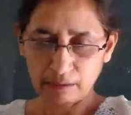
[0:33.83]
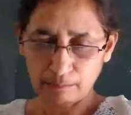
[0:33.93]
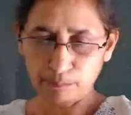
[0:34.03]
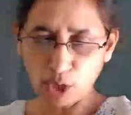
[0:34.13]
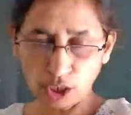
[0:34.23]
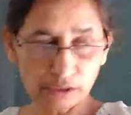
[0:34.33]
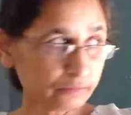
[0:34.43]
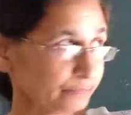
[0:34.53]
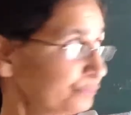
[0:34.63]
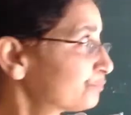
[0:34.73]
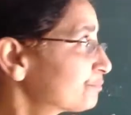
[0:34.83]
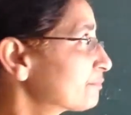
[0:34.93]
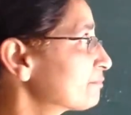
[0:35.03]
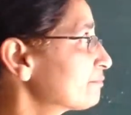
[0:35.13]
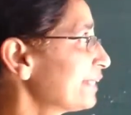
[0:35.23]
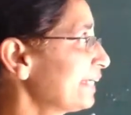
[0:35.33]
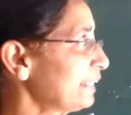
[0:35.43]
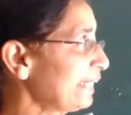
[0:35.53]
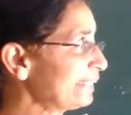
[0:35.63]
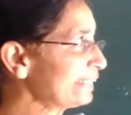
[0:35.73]
born in
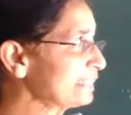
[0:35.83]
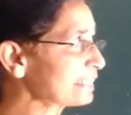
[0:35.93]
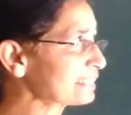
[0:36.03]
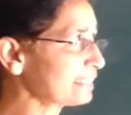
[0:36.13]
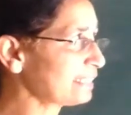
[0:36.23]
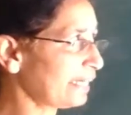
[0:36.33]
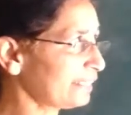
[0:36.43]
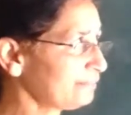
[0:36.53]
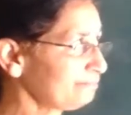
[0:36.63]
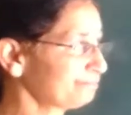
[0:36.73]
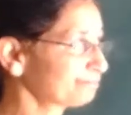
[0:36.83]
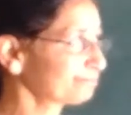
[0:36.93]
1869,